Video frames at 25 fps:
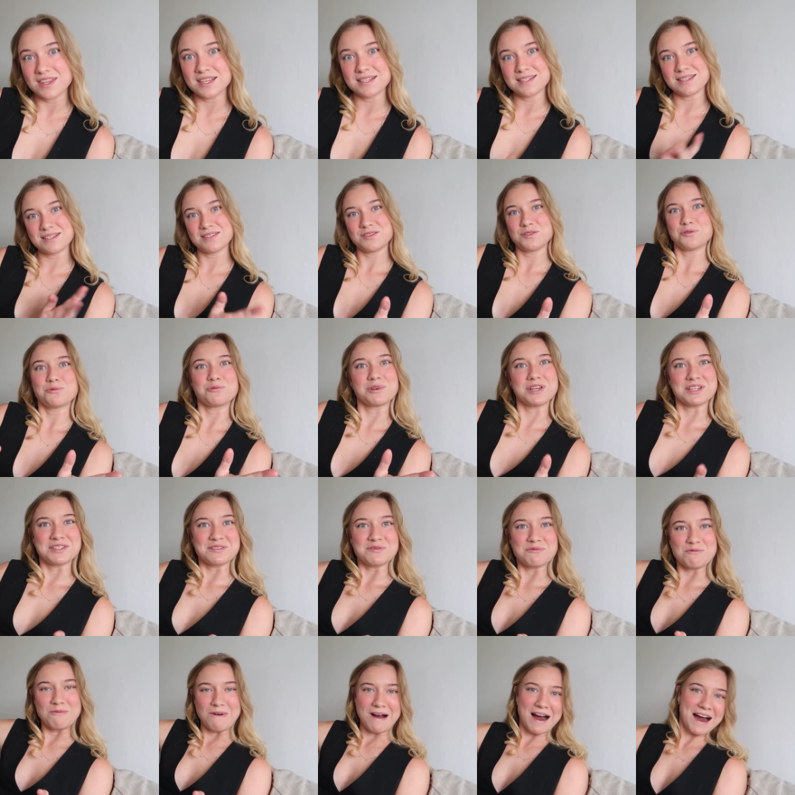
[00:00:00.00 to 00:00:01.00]
This is the
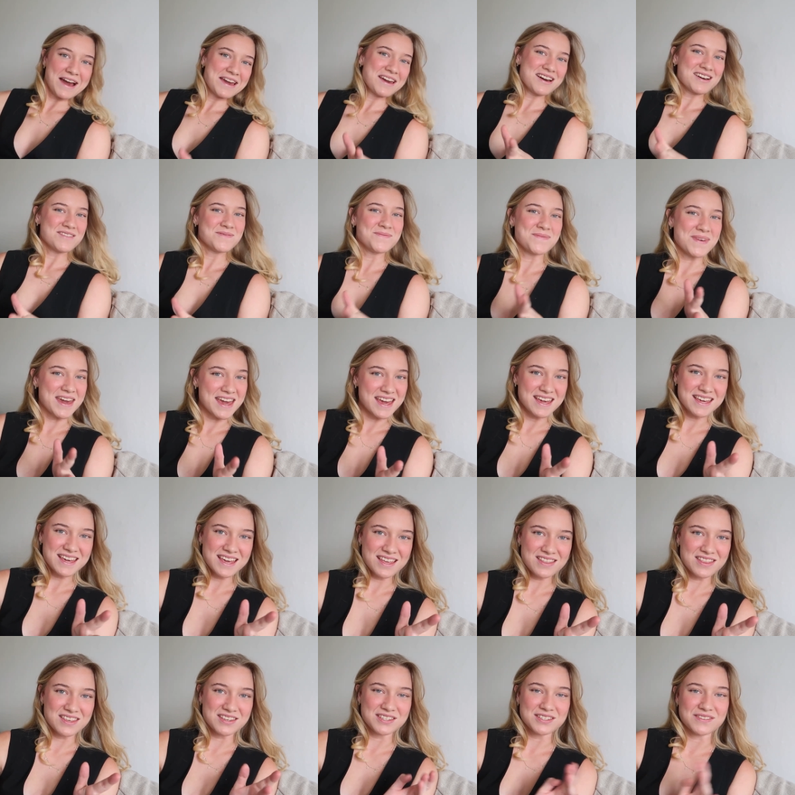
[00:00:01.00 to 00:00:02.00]
reason why I'm
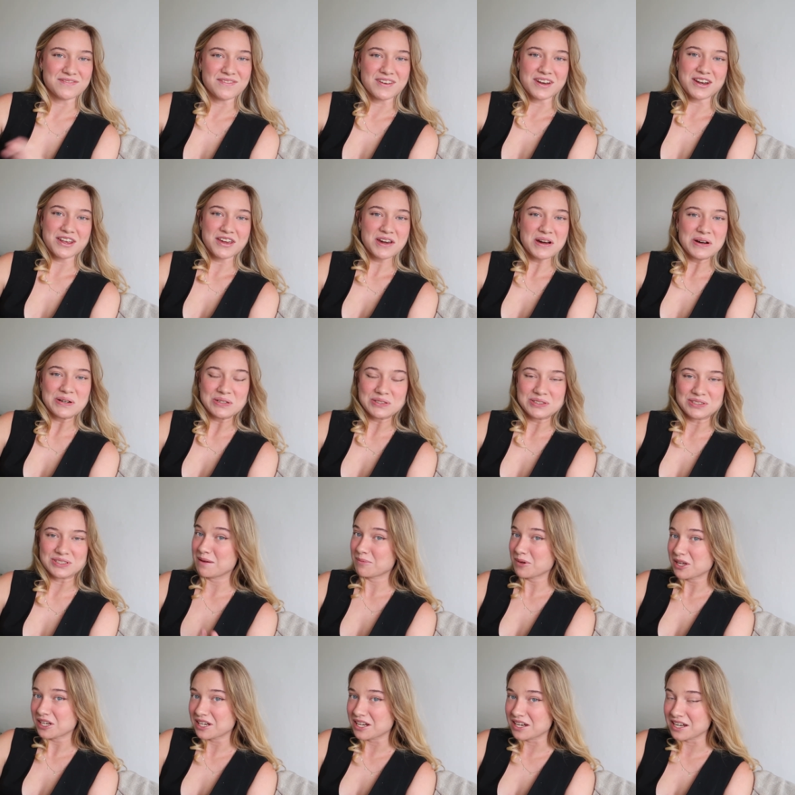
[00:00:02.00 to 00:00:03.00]
making this video.
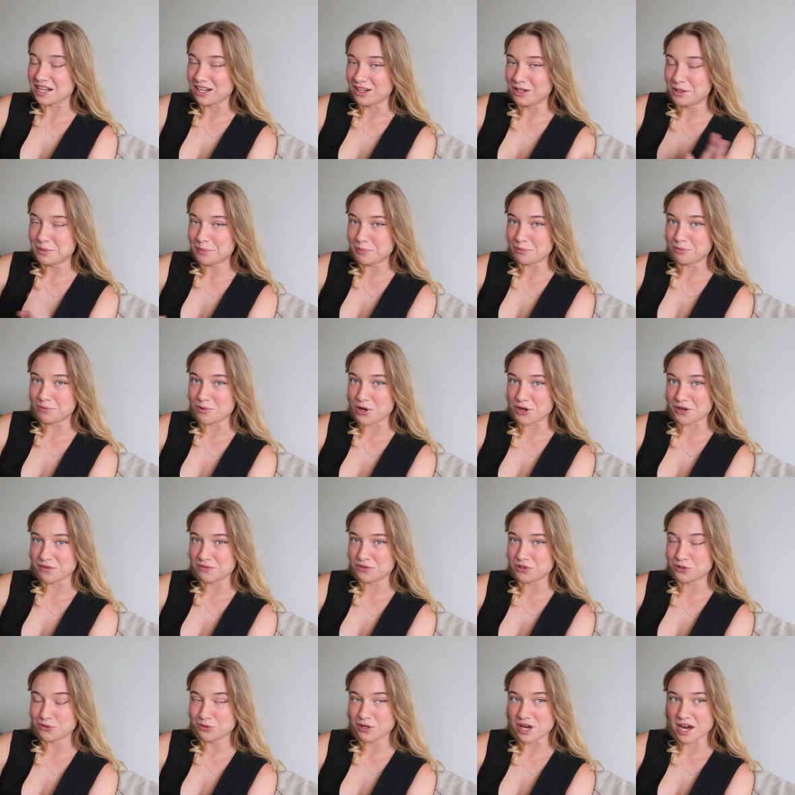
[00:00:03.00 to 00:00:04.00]
Maybe it can help one
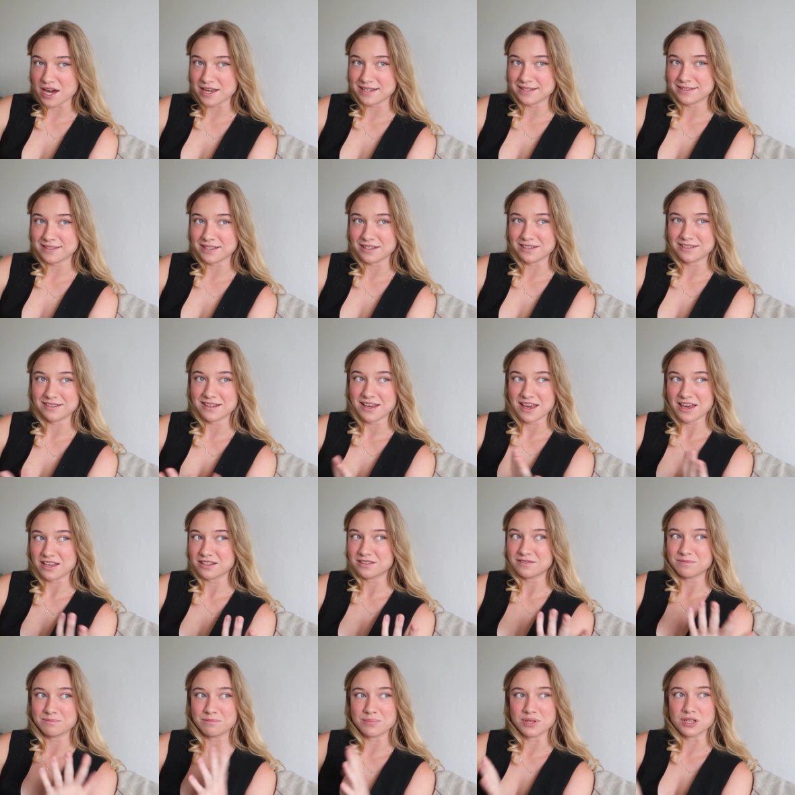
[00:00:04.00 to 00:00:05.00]
of you guys that
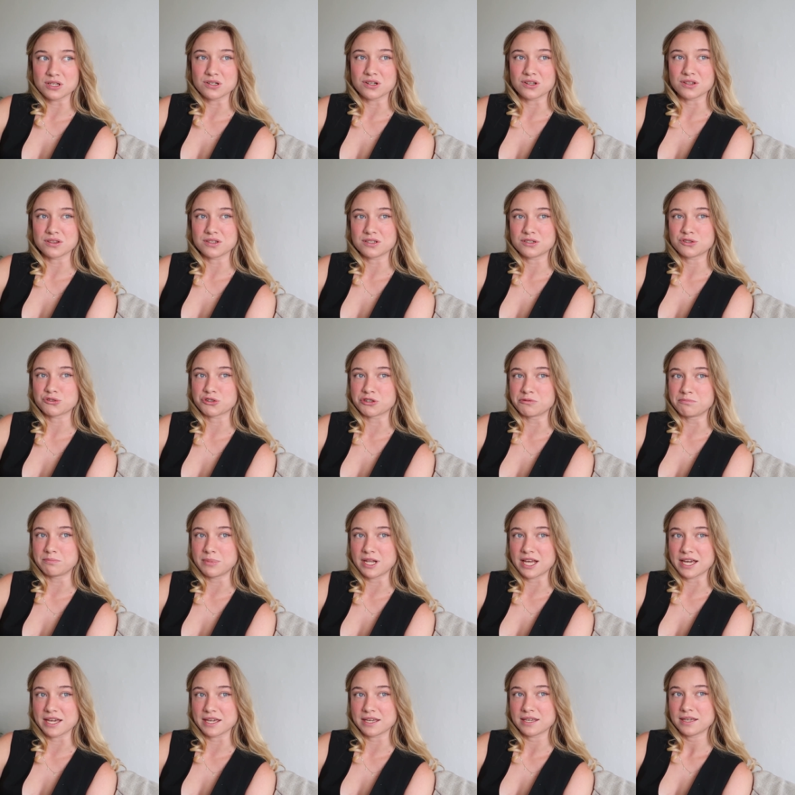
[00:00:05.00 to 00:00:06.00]
hasn't been on the trip
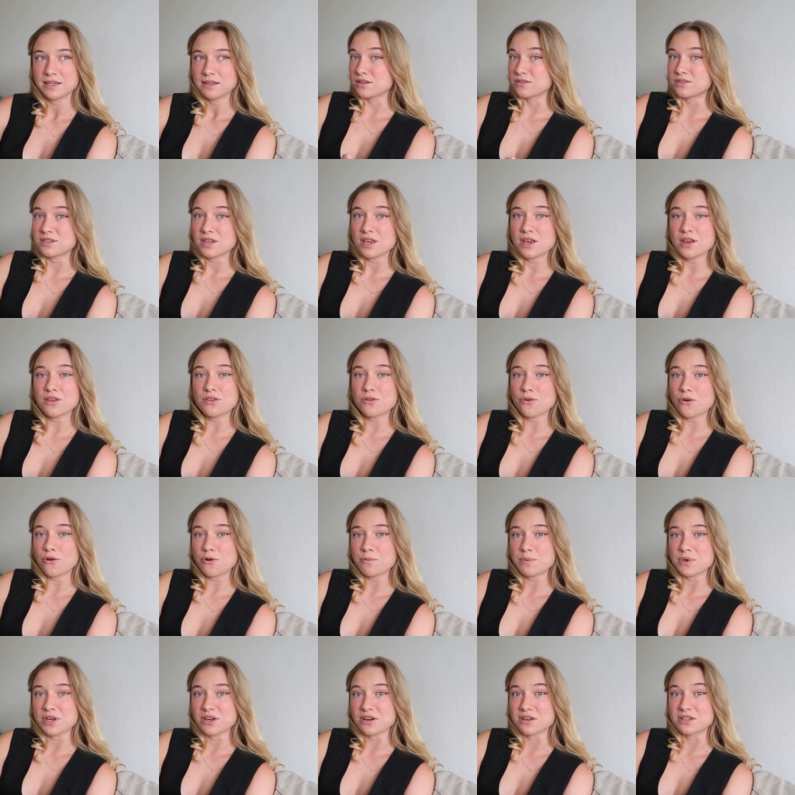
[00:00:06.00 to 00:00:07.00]
like this
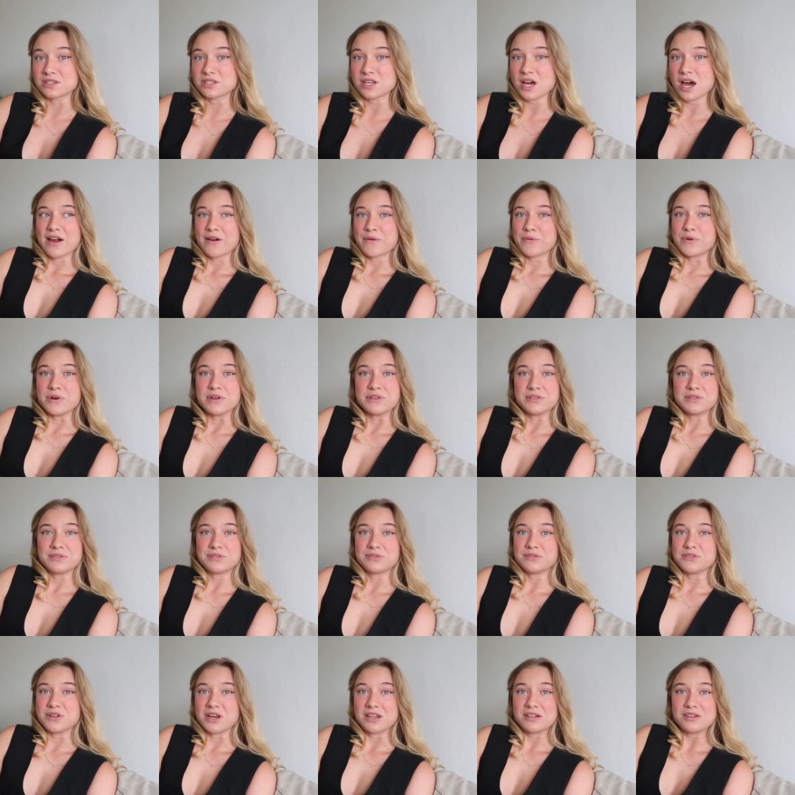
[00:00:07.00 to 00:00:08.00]
either, because I
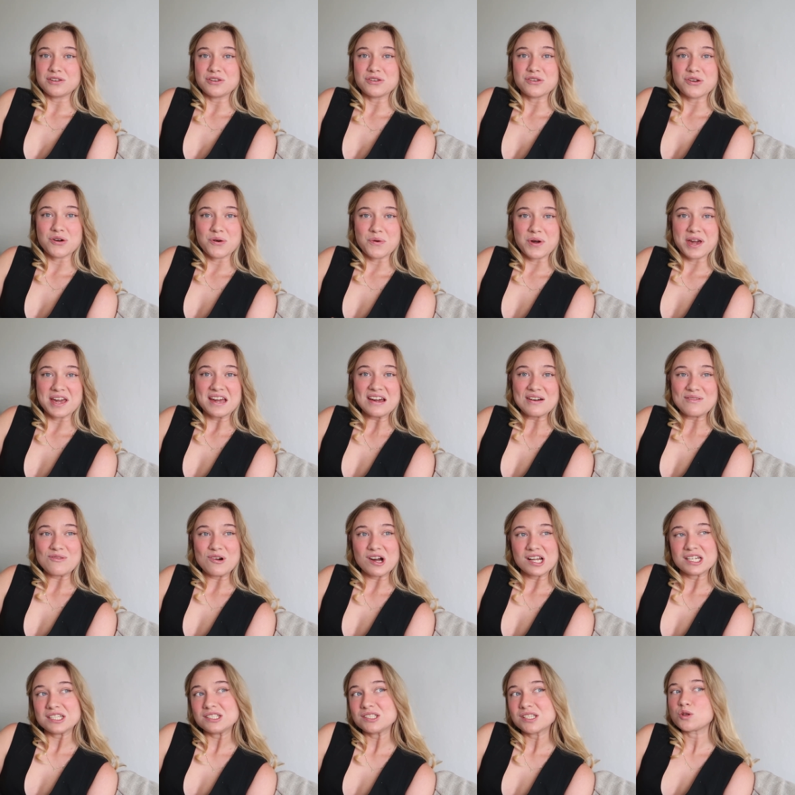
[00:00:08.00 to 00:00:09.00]
was not knowing
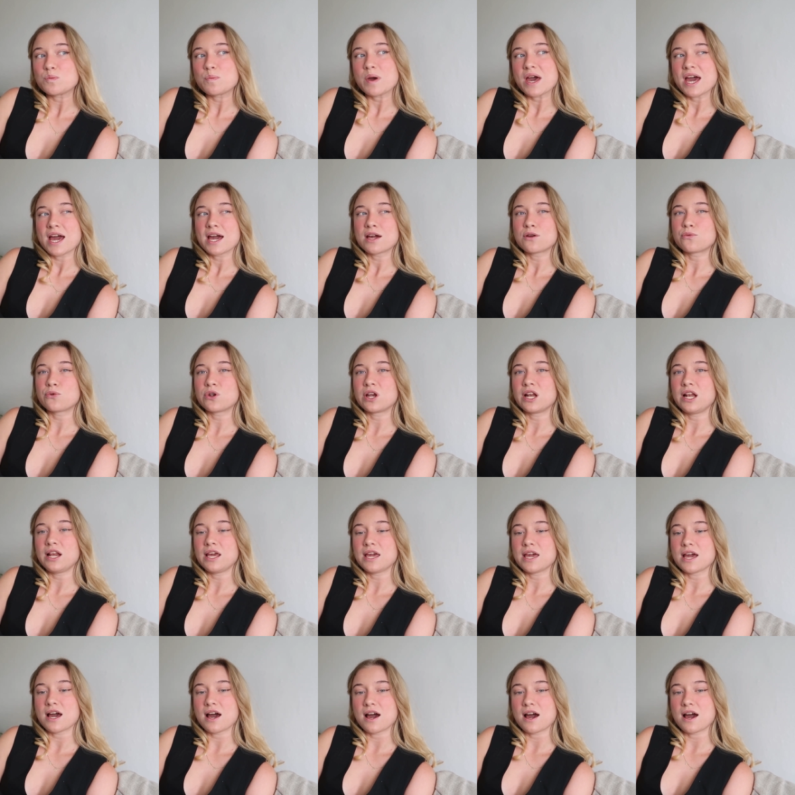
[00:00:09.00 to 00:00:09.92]
what to pack really.